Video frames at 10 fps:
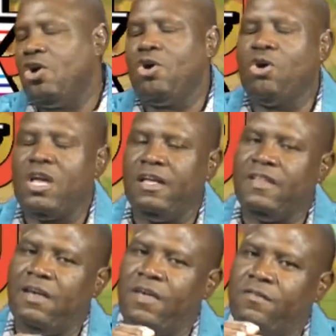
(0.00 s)
or
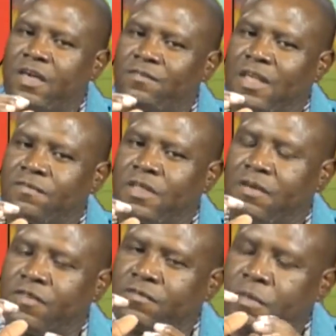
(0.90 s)

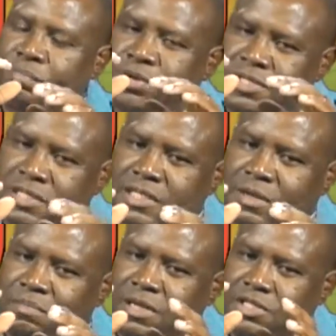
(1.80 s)
if the person at
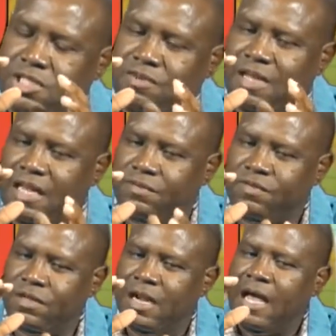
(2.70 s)
the ministerial
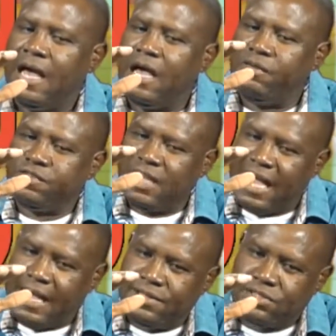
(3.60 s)
level have
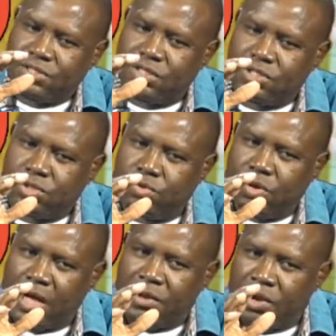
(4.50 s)
to answer to
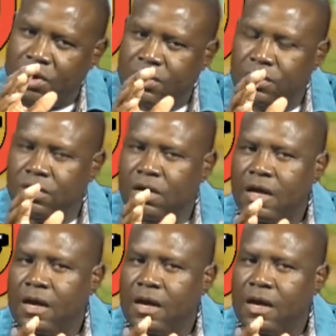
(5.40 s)
another